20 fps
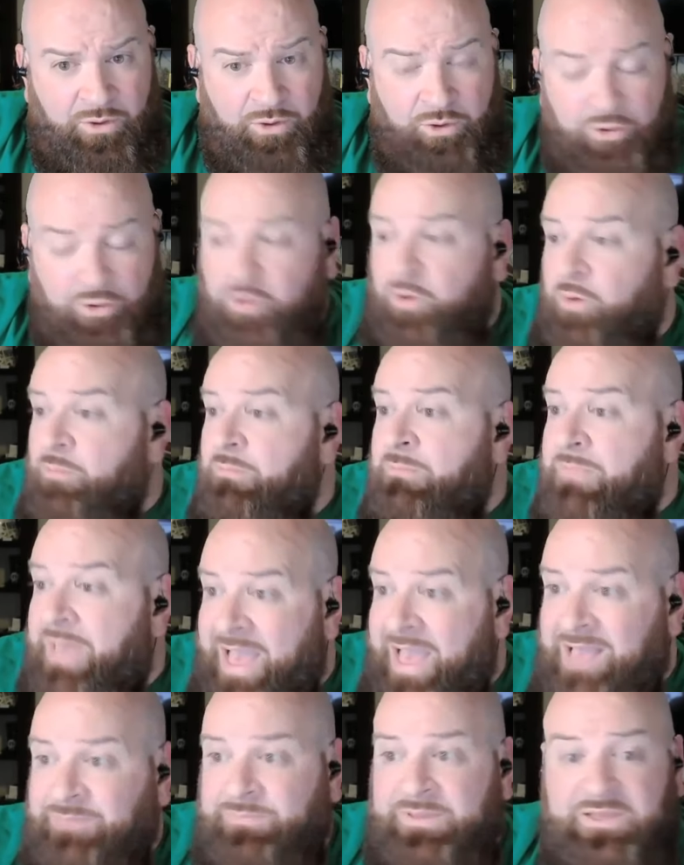You're
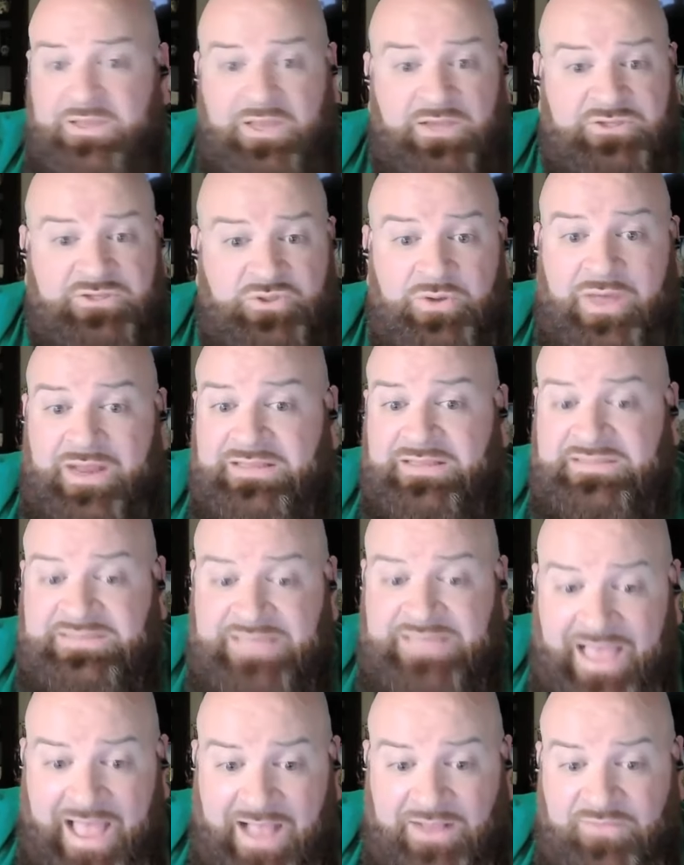mad because you got
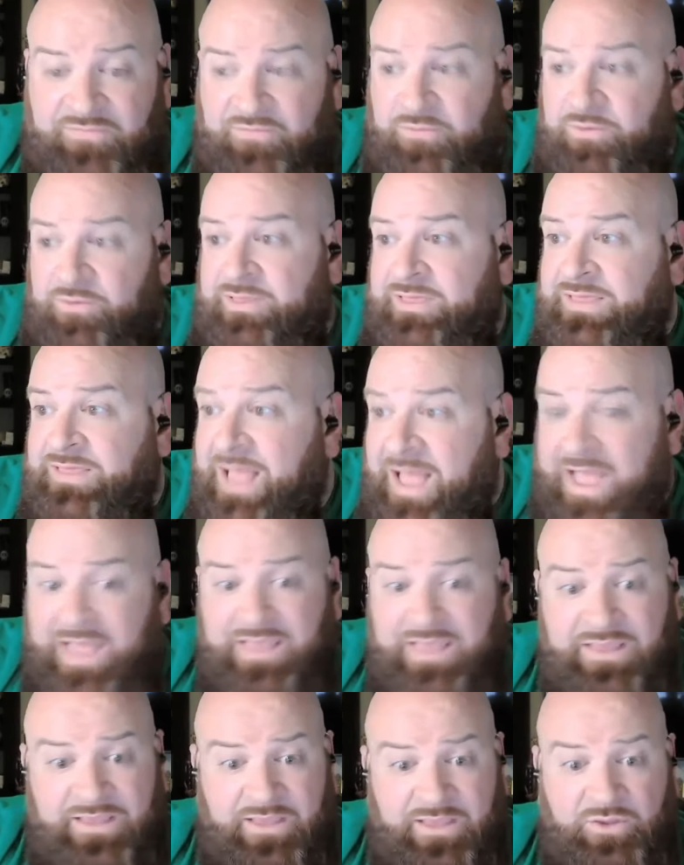attacked for
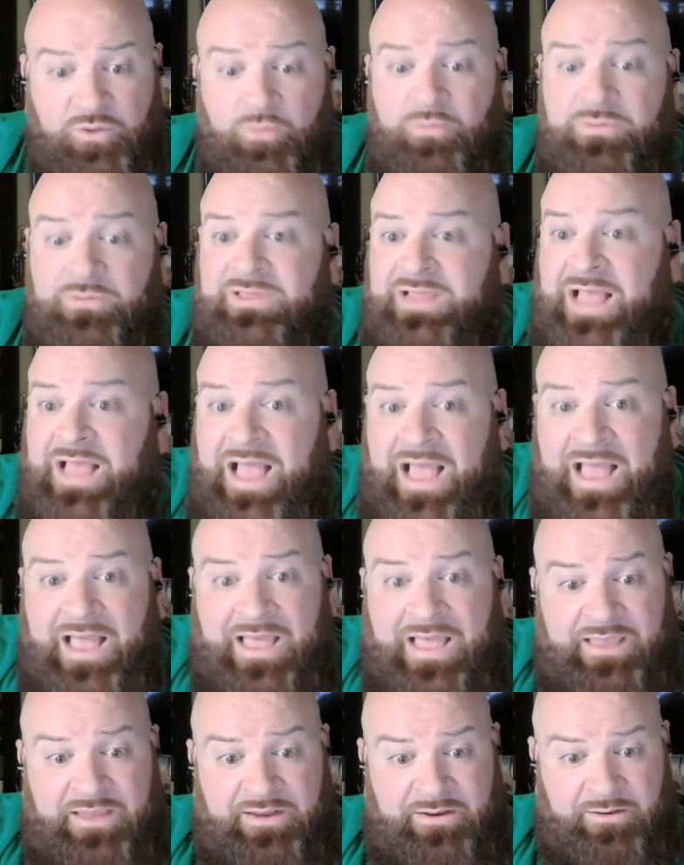lying. You
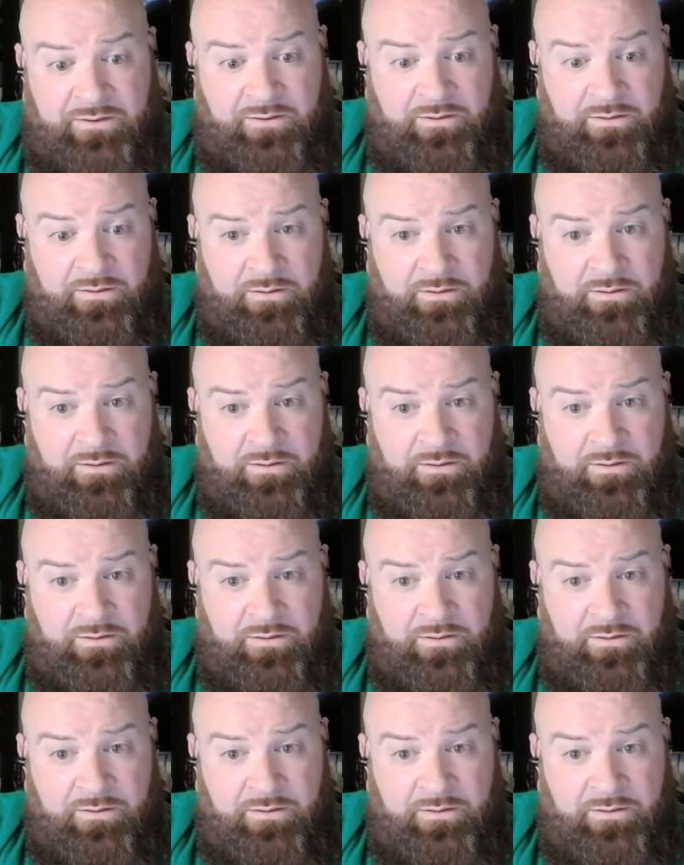lied.